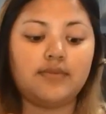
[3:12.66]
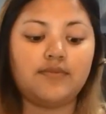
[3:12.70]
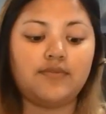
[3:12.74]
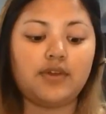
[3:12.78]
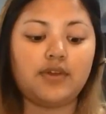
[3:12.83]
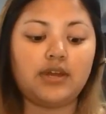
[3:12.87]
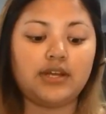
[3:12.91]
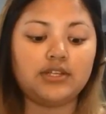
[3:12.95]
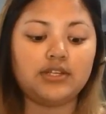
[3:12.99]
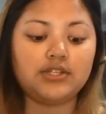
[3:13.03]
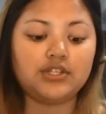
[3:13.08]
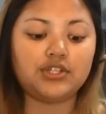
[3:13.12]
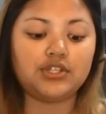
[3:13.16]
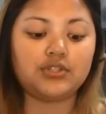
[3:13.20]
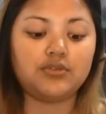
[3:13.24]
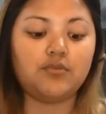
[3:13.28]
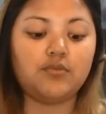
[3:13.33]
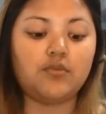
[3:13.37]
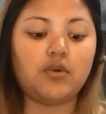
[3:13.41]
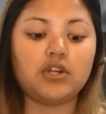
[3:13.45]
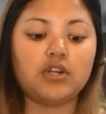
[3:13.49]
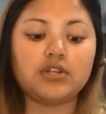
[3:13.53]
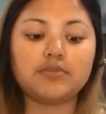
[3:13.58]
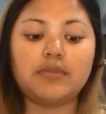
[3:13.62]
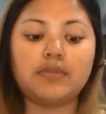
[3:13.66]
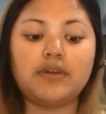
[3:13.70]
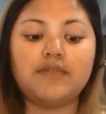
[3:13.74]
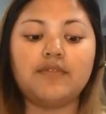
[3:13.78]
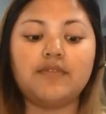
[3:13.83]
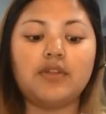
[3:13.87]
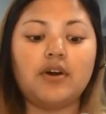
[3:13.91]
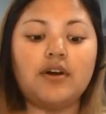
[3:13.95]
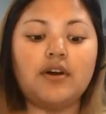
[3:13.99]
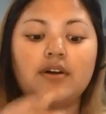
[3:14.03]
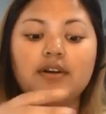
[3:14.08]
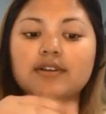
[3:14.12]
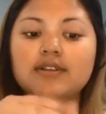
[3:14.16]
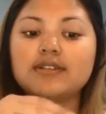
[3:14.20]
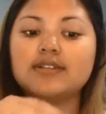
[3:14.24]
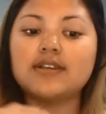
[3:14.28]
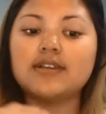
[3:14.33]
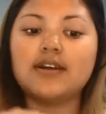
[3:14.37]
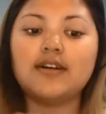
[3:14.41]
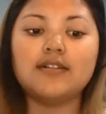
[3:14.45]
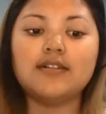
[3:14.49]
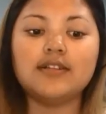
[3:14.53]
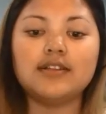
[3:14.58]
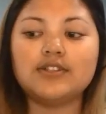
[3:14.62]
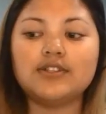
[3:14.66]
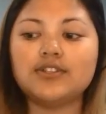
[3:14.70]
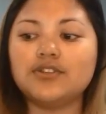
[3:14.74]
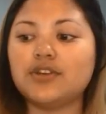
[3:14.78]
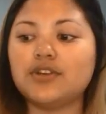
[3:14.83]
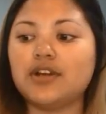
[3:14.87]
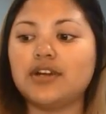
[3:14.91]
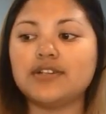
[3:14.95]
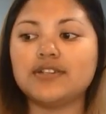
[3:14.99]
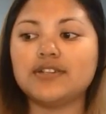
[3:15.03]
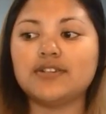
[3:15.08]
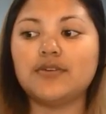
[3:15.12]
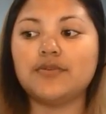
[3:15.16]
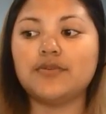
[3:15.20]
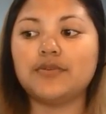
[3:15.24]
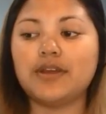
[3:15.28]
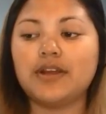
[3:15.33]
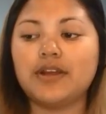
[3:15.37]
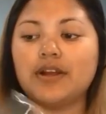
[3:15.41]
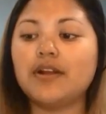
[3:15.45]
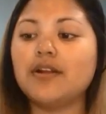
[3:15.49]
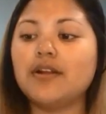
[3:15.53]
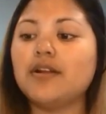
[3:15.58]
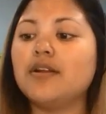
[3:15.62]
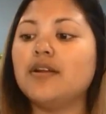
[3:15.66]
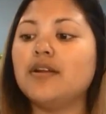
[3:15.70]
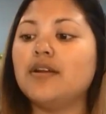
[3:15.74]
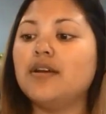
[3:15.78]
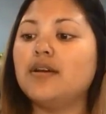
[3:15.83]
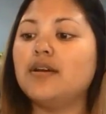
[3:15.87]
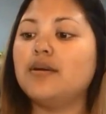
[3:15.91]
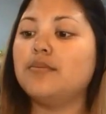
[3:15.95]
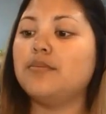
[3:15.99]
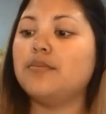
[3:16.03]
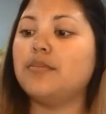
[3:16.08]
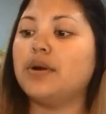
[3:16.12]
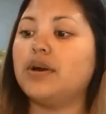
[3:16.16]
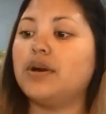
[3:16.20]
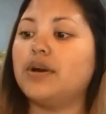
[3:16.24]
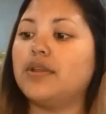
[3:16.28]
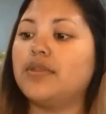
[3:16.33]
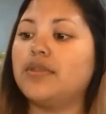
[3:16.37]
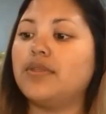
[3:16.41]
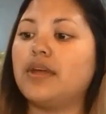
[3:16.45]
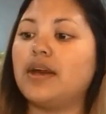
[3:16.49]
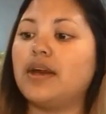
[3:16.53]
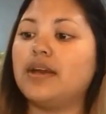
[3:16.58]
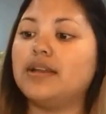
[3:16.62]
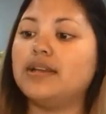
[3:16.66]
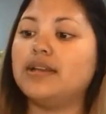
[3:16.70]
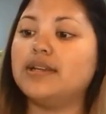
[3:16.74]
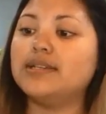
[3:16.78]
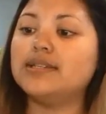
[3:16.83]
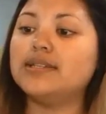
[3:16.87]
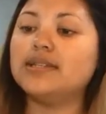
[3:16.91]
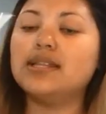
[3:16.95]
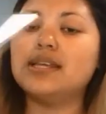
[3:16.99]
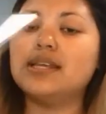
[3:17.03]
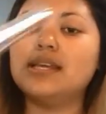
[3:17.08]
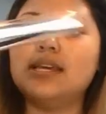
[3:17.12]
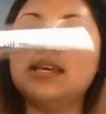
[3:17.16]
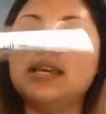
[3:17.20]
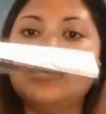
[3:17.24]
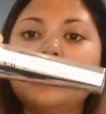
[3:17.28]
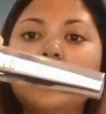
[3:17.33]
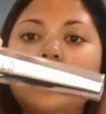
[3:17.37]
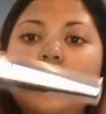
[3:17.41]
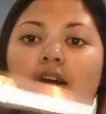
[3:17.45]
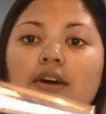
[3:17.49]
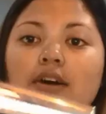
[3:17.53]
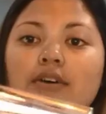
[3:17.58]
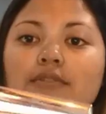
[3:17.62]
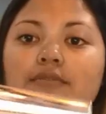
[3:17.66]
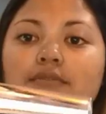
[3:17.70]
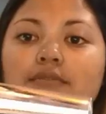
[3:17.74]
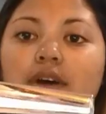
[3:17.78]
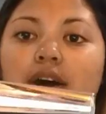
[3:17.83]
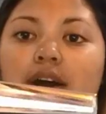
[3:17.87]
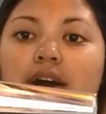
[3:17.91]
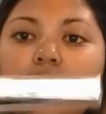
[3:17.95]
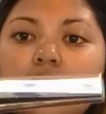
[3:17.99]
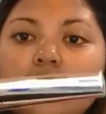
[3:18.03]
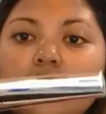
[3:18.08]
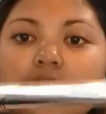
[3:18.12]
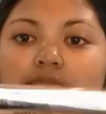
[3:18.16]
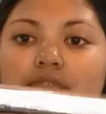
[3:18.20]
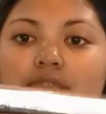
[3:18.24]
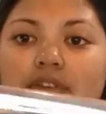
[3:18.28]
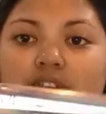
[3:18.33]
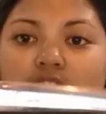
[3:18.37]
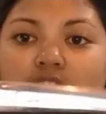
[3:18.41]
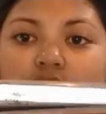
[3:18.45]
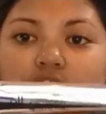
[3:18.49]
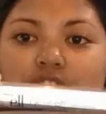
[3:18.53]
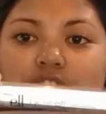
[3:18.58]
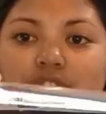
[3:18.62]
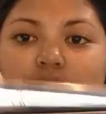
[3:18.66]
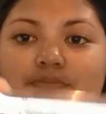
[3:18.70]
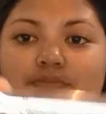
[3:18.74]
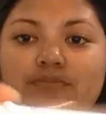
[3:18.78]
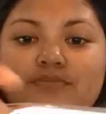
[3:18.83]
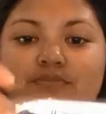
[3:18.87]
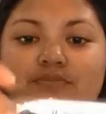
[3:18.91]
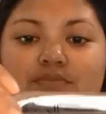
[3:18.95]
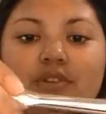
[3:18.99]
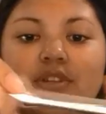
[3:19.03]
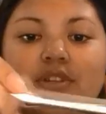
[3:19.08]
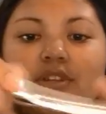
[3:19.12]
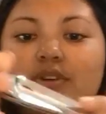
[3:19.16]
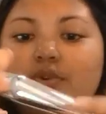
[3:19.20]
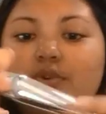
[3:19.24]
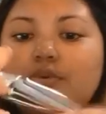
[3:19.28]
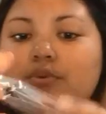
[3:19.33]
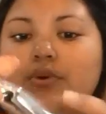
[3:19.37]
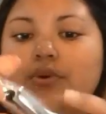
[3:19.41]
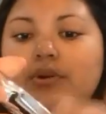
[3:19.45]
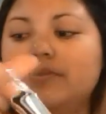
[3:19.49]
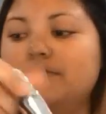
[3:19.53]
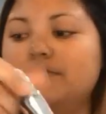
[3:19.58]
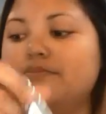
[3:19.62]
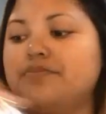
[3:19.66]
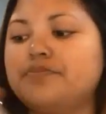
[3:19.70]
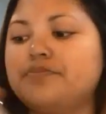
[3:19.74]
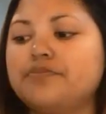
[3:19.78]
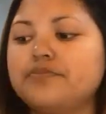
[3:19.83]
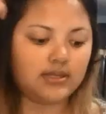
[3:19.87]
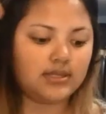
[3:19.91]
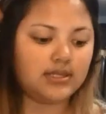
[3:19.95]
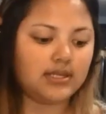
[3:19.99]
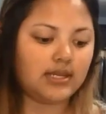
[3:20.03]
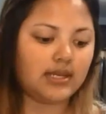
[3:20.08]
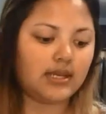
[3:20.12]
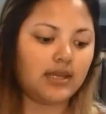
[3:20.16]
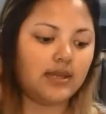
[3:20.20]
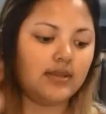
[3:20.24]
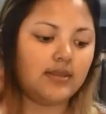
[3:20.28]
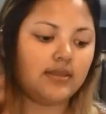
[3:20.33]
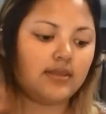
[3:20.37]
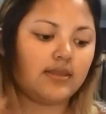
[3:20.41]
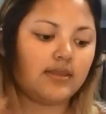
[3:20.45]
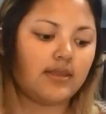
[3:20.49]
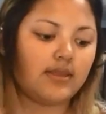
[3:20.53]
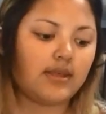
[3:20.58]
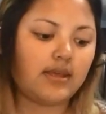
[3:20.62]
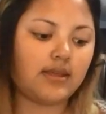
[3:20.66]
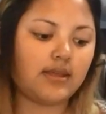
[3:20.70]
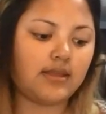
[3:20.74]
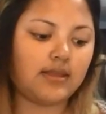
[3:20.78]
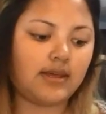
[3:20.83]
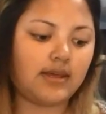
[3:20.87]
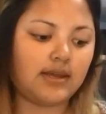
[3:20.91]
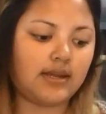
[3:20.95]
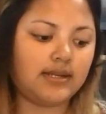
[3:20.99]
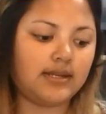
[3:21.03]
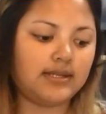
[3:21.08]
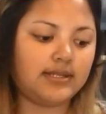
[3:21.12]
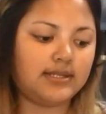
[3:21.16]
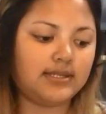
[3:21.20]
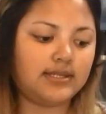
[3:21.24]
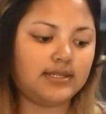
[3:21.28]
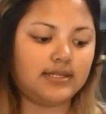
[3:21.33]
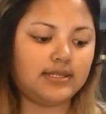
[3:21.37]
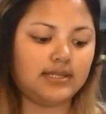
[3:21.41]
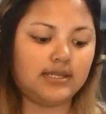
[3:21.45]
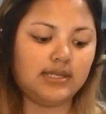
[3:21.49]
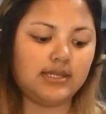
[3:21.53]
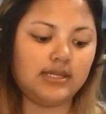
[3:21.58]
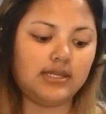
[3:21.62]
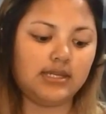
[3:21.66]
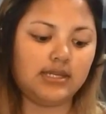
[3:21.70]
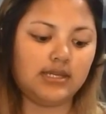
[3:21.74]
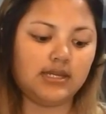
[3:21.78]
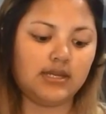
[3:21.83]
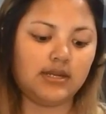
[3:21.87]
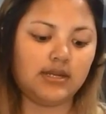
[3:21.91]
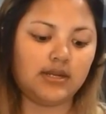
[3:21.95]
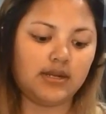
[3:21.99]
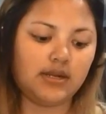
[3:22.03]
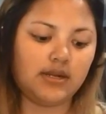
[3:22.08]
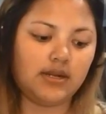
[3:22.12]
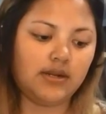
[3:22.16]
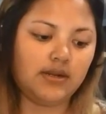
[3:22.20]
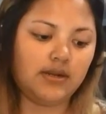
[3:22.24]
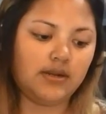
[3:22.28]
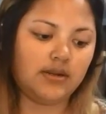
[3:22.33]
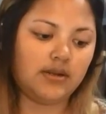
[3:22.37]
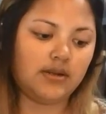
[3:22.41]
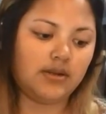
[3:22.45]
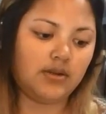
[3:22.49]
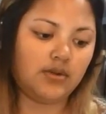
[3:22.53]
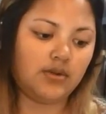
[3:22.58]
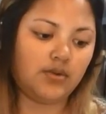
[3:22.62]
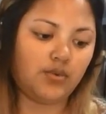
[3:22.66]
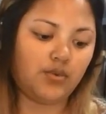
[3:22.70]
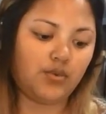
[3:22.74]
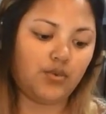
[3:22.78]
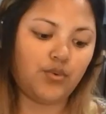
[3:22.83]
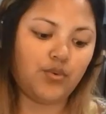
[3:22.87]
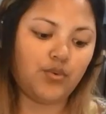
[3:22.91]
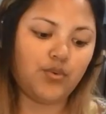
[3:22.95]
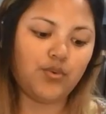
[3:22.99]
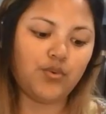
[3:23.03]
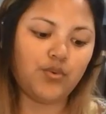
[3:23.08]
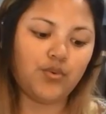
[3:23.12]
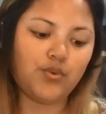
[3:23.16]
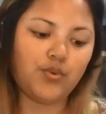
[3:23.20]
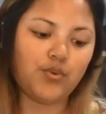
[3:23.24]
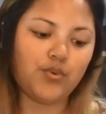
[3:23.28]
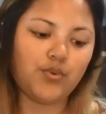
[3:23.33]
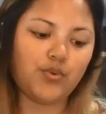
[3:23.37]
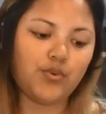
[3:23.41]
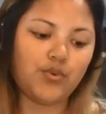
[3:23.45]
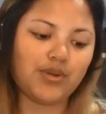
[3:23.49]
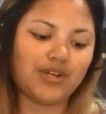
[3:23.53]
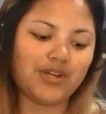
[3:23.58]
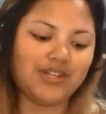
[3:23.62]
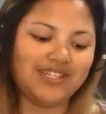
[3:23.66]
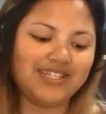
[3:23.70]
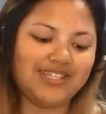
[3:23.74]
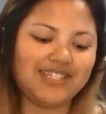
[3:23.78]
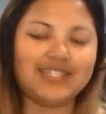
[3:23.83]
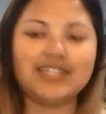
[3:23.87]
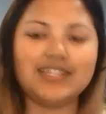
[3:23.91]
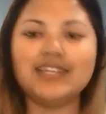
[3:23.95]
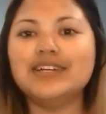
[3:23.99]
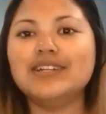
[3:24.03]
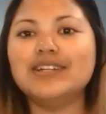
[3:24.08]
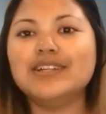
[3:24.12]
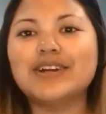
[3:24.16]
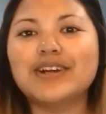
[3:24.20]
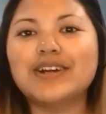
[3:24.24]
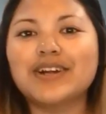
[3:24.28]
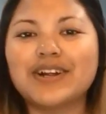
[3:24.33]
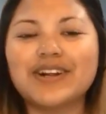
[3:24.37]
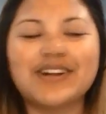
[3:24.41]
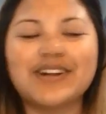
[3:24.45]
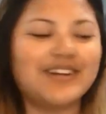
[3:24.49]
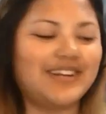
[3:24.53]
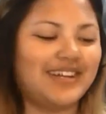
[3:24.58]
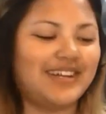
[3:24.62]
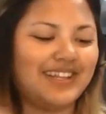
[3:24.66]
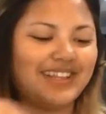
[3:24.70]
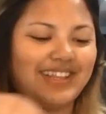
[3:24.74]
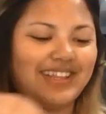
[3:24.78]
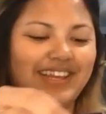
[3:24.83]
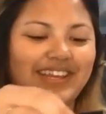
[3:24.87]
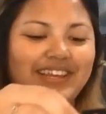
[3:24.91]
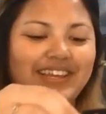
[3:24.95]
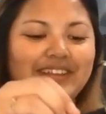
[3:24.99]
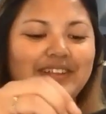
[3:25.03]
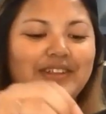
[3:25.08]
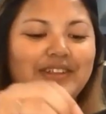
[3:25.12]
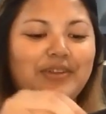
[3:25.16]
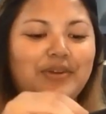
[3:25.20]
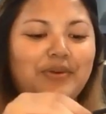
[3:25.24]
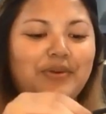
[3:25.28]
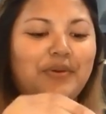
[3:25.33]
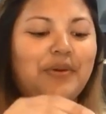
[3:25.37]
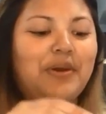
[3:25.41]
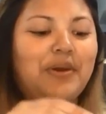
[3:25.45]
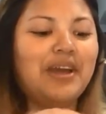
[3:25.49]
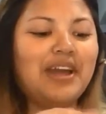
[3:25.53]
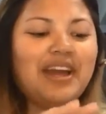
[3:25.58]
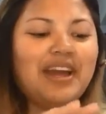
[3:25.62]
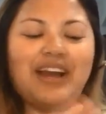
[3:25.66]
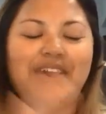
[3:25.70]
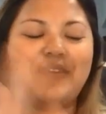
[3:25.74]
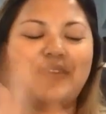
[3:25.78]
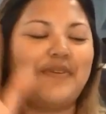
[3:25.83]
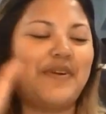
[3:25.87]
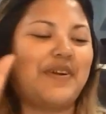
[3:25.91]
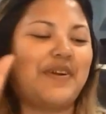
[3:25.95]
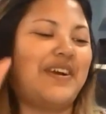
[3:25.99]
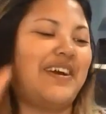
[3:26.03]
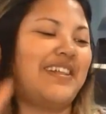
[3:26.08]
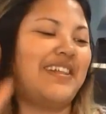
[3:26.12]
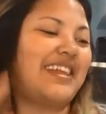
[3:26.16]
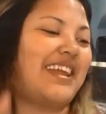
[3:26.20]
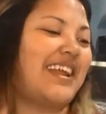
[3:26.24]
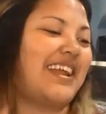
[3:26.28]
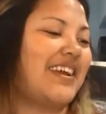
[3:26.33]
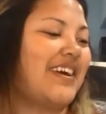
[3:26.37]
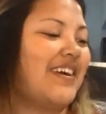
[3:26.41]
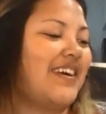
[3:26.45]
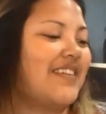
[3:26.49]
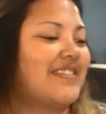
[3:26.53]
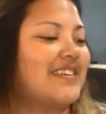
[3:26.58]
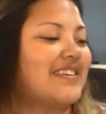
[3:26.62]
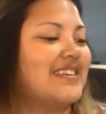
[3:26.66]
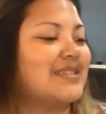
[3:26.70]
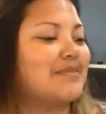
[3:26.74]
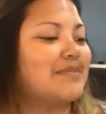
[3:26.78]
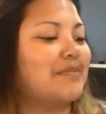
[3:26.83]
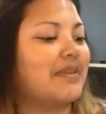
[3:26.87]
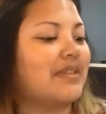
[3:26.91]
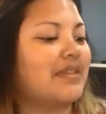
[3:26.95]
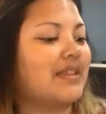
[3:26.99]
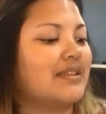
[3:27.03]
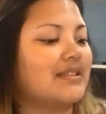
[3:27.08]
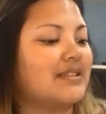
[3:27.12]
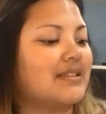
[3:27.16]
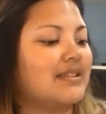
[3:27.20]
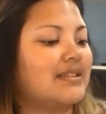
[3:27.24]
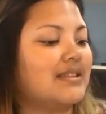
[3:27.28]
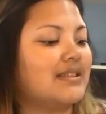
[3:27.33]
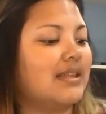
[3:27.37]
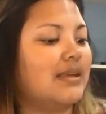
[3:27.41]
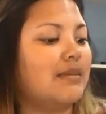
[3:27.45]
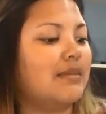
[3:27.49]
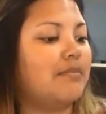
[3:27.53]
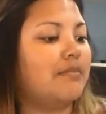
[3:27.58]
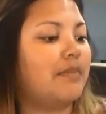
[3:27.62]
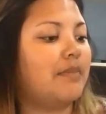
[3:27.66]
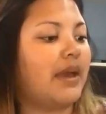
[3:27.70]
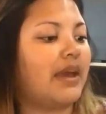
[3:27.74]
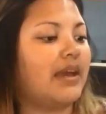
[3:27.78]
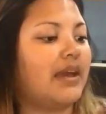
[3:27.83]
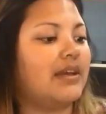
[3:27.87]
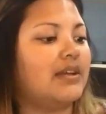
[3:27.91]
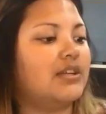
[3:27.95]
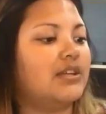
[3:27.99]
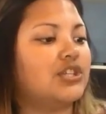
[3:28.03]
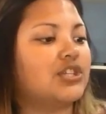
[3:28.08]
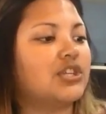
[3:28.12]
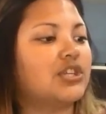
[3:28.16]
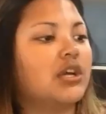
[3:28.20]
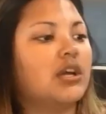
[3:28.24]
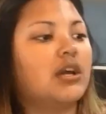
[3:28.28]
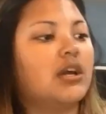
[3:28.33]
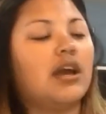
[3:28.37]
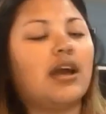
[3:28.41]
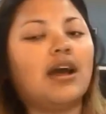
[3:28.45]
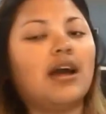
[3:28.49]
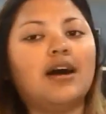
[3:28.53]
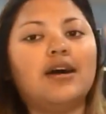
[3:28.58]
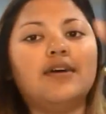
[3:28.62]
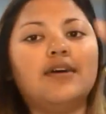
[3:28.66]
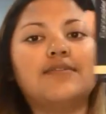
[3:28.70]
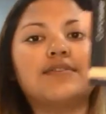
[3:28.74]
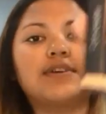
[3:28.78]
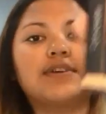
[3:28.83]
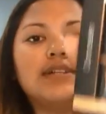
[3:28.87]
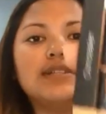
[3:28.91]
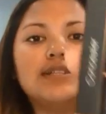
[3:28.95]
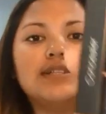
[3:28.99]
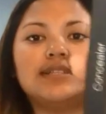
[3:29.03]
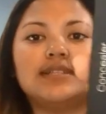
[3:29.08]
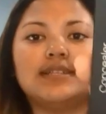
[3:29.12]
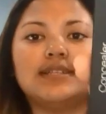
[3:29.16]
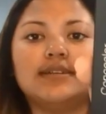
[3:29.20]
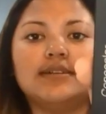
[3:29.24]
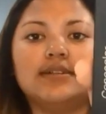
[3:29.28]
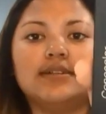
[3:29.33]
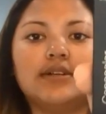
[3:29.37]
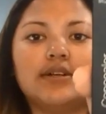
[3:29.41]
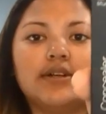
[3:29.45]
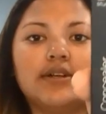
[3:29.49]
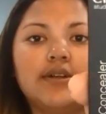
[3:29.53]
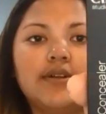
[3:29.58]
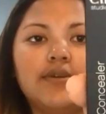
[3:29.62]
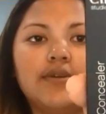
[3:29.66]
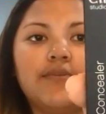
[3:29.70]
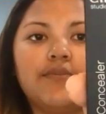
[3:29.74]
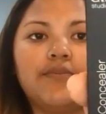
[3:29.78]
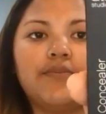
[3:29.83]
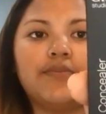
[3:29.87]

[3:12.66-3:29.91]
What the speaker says: If you guys watch my vlogs, I'll let you guys know there. But that is the e.l.f. Eye Refresh. Really cool. The second thing that I see here, ooh, concealer. I think it knew. I forgot that I got this, but this is the beige e.l.f. concealer.